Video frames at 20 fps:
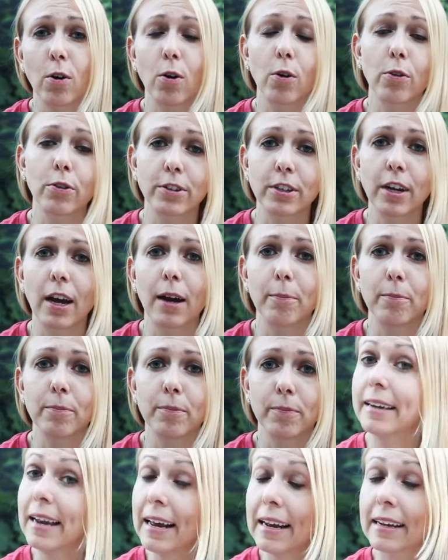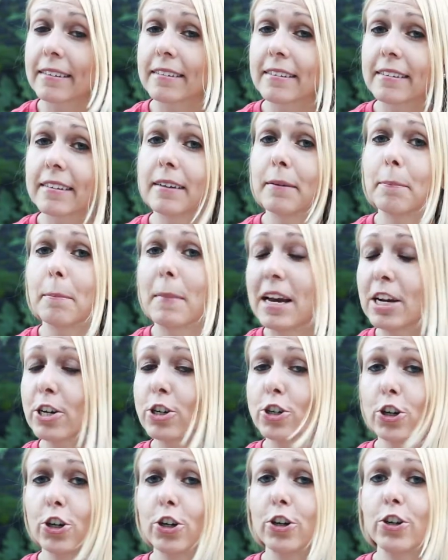all the time. Next, make
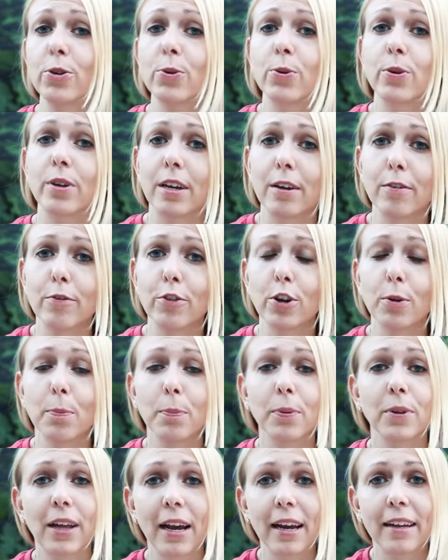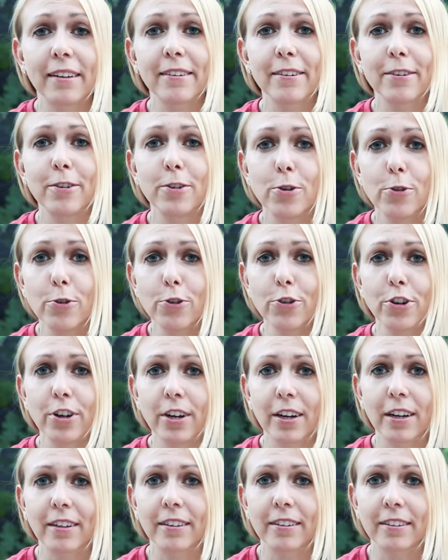sure you give your plants
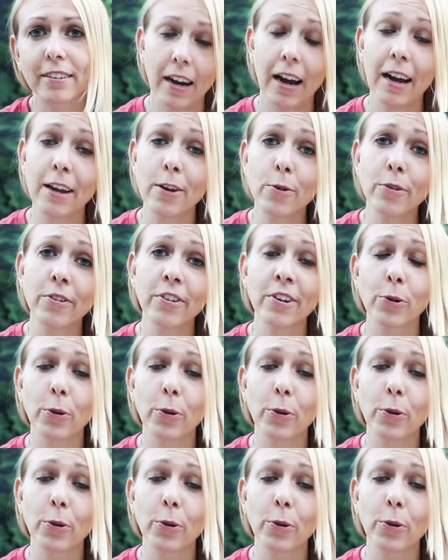nutrients. I use an